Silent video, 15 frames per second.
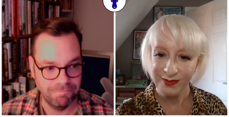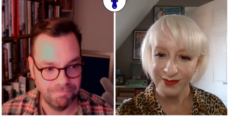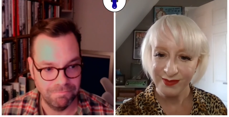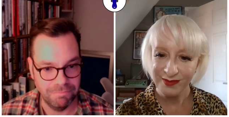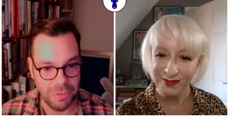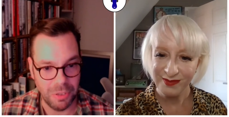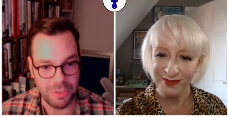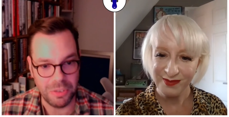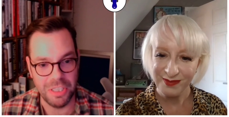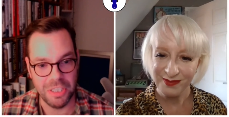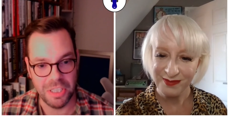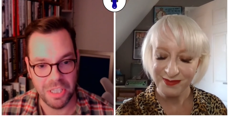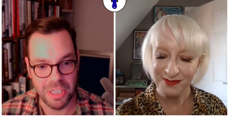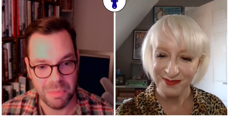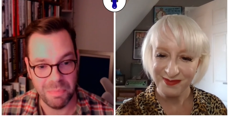Speaker 1: looked into
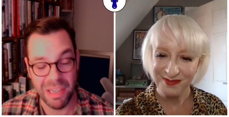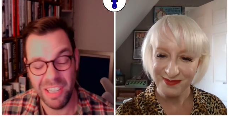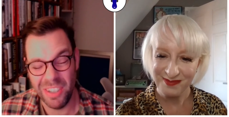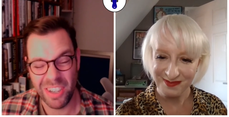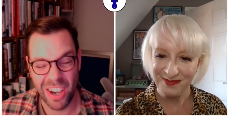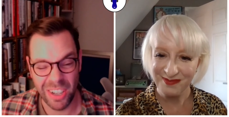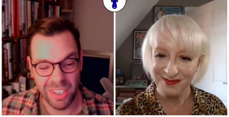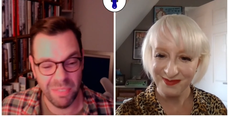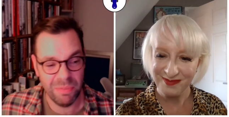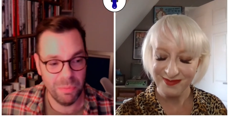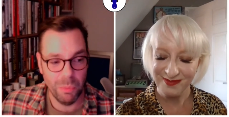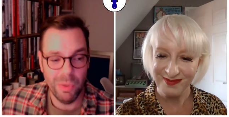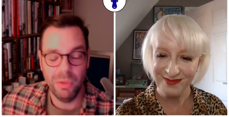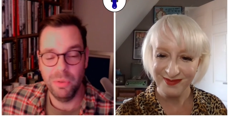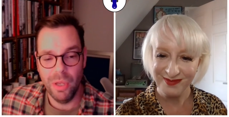this bit, you kind of
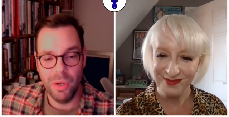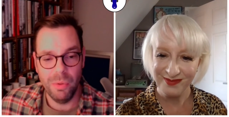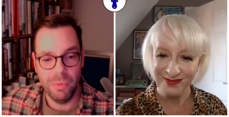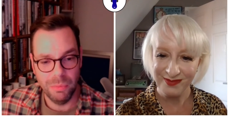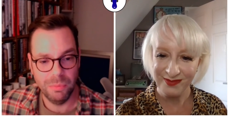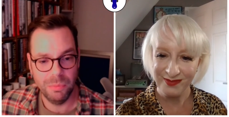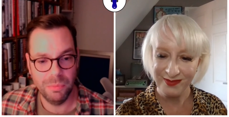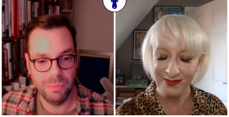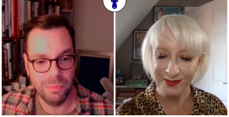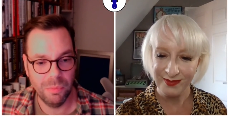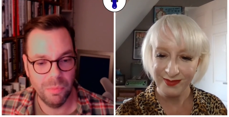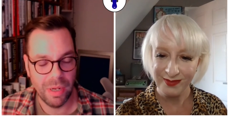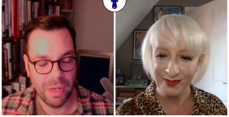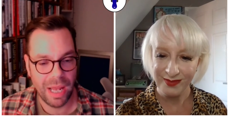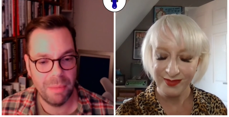will know
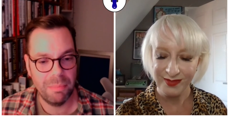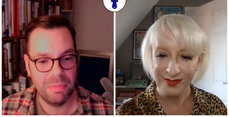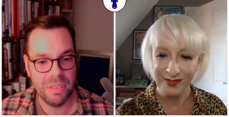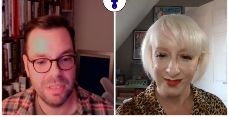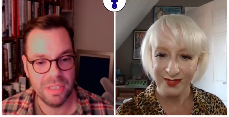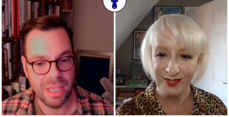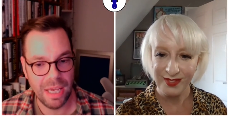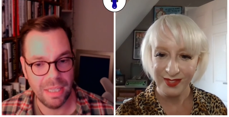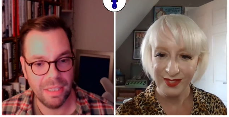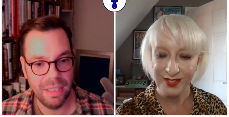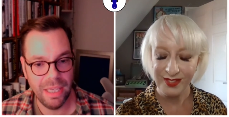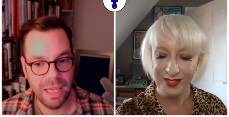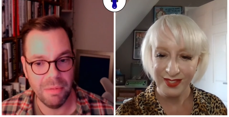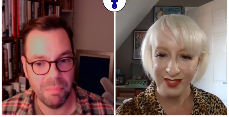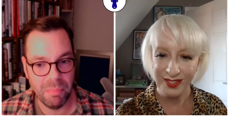what happens at the
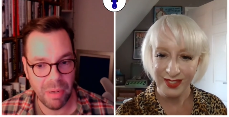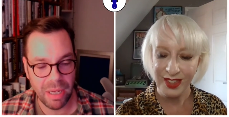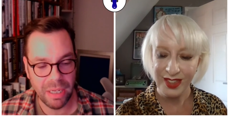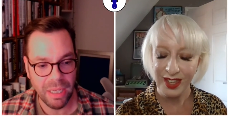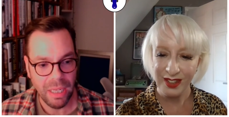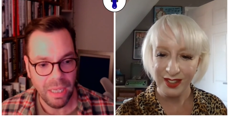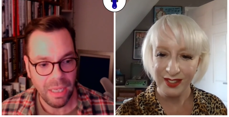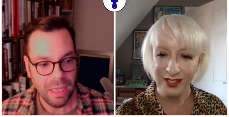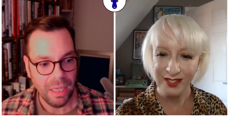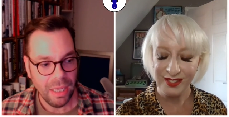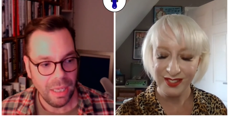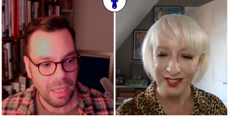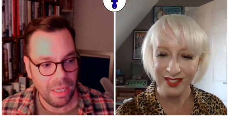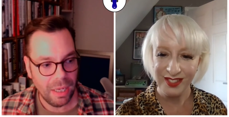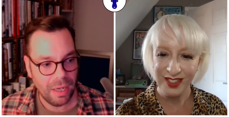end. But
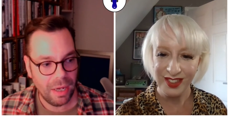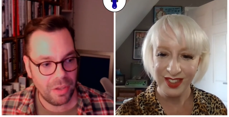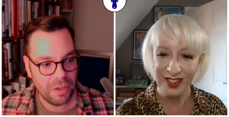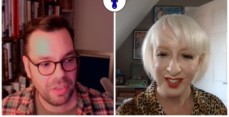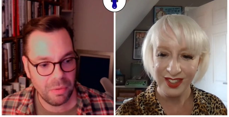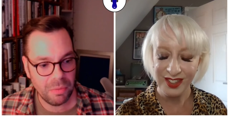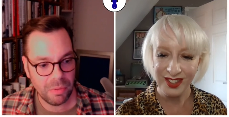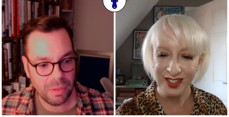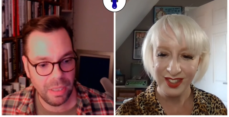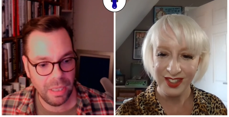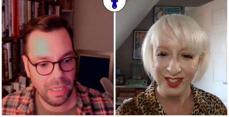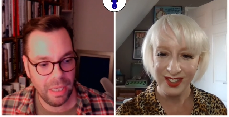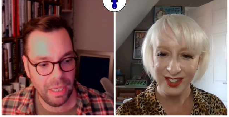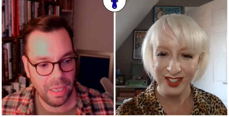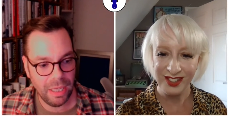I think
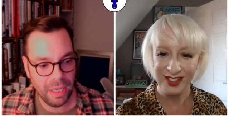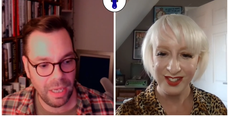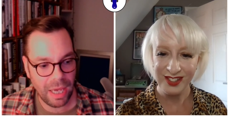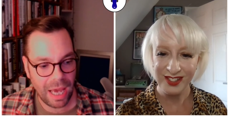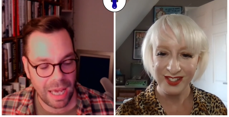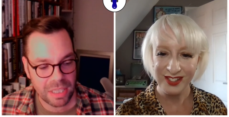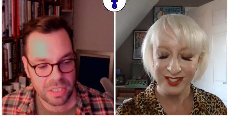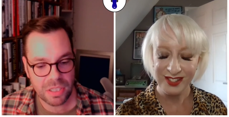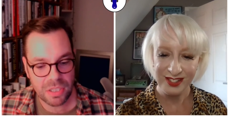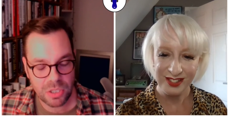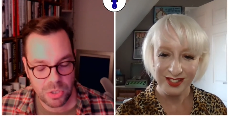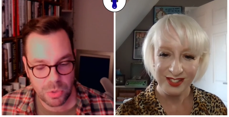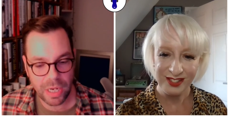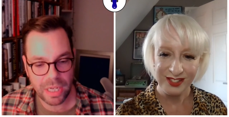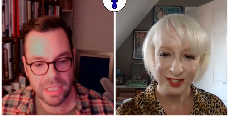as a
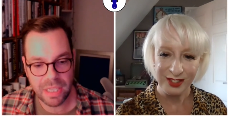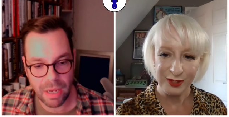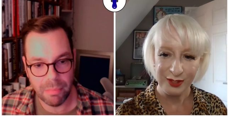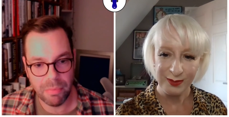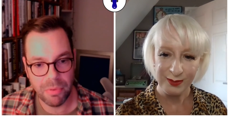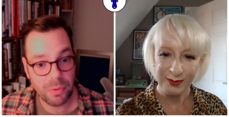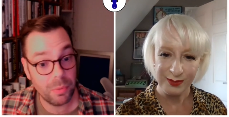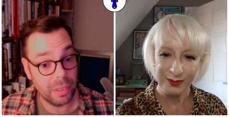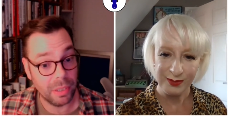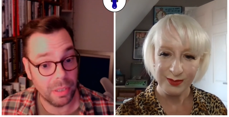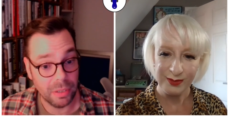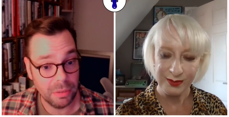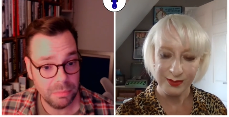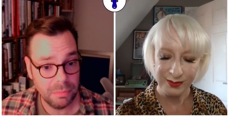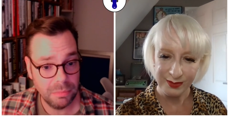straight up
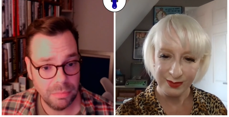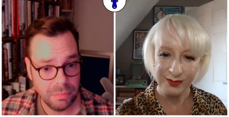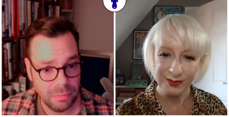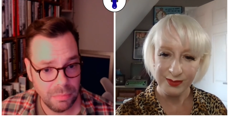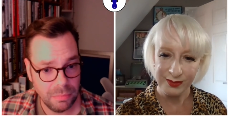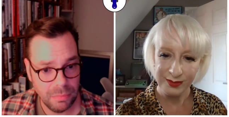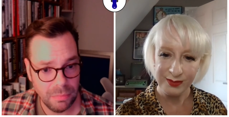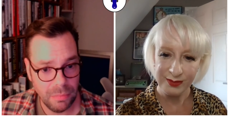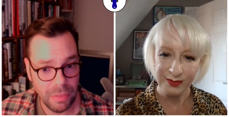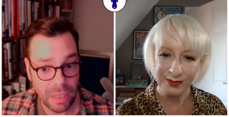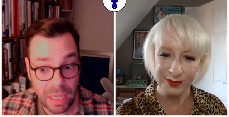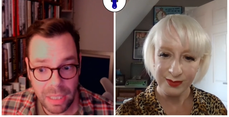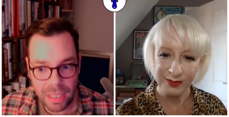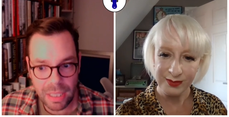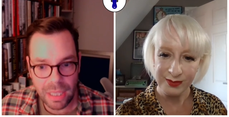thriller,
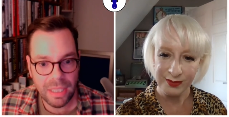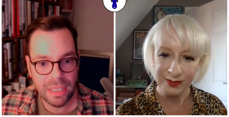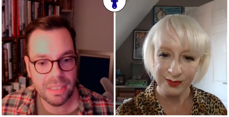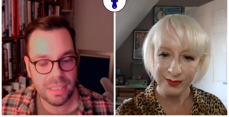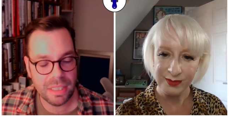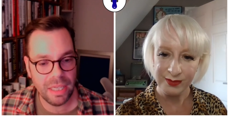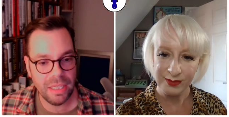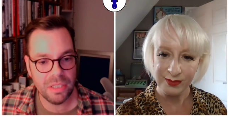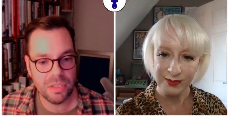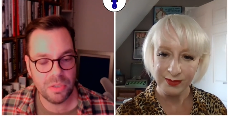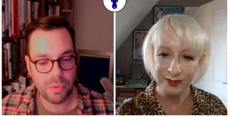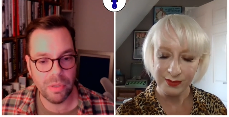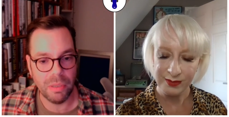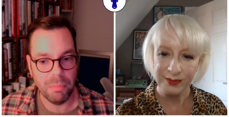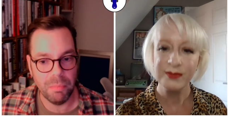it is
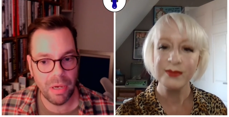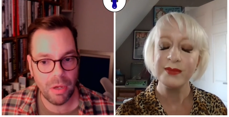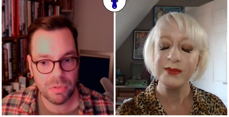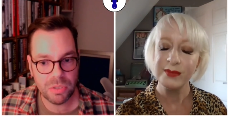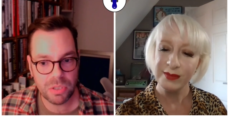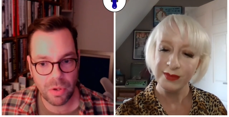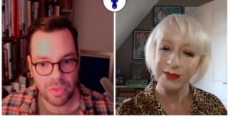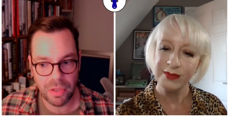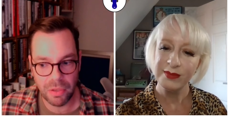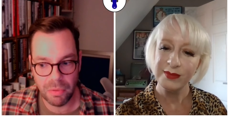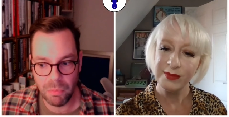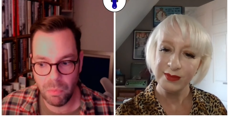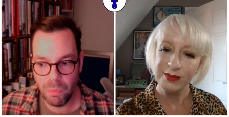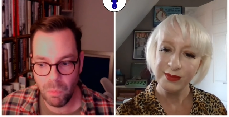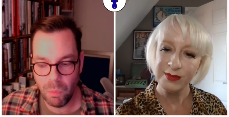thrilling, but also I think
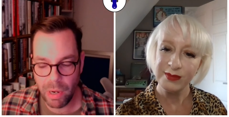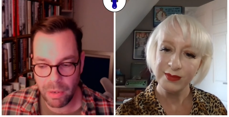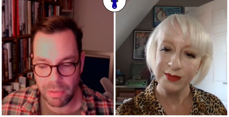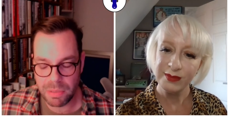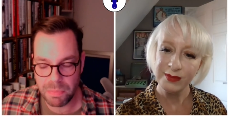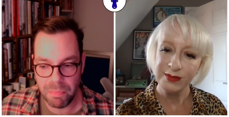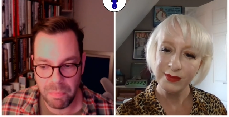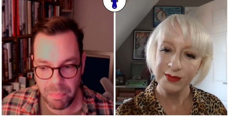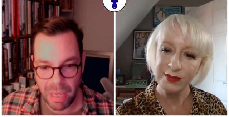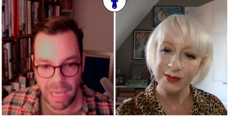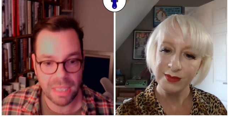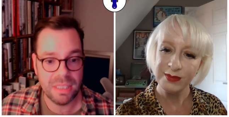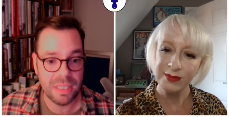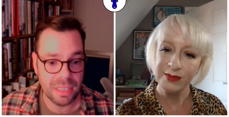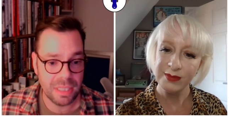where it's
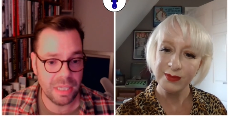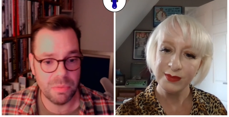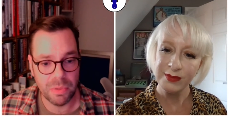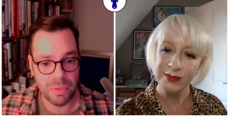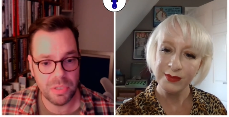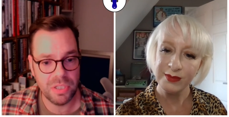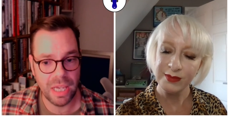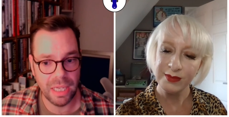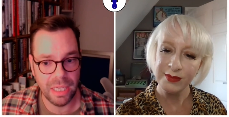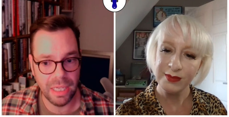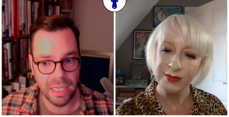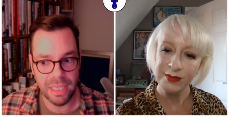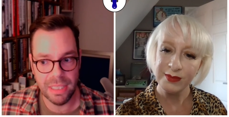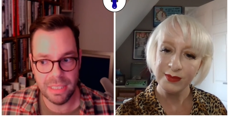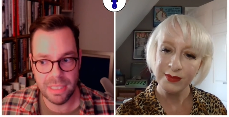best is, as we were saying,
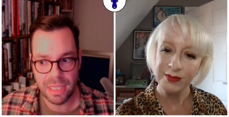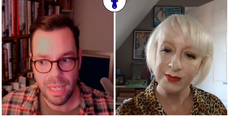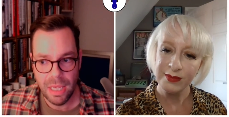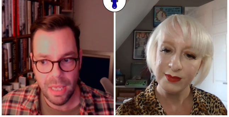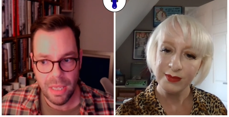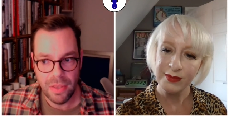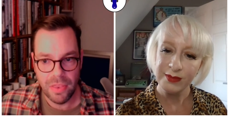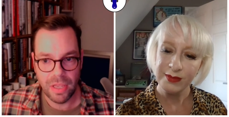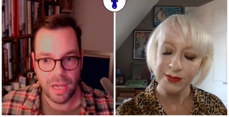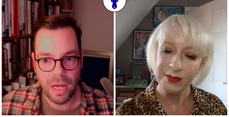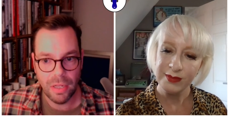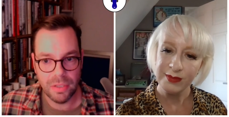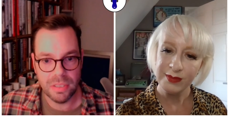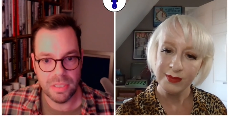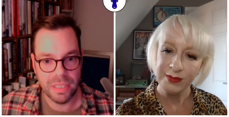is the
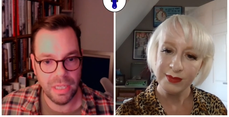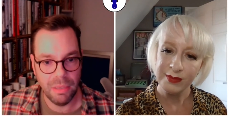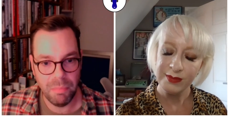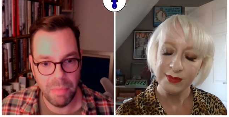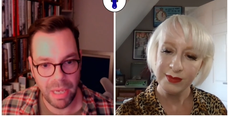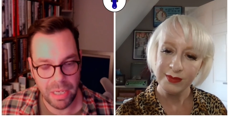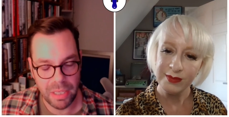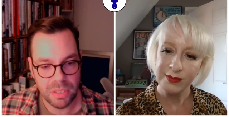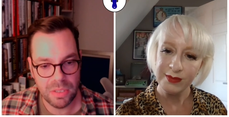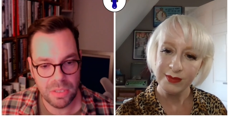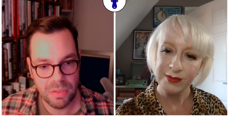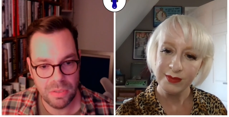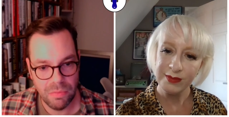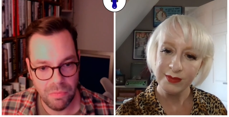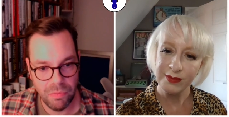colors that it paints
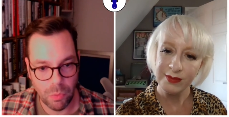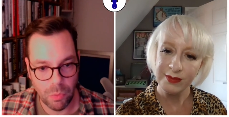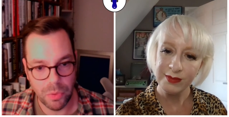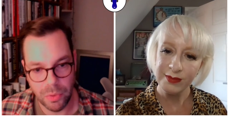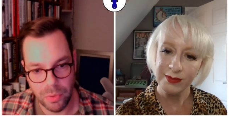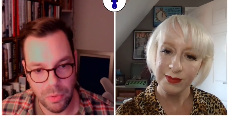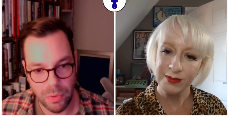for the New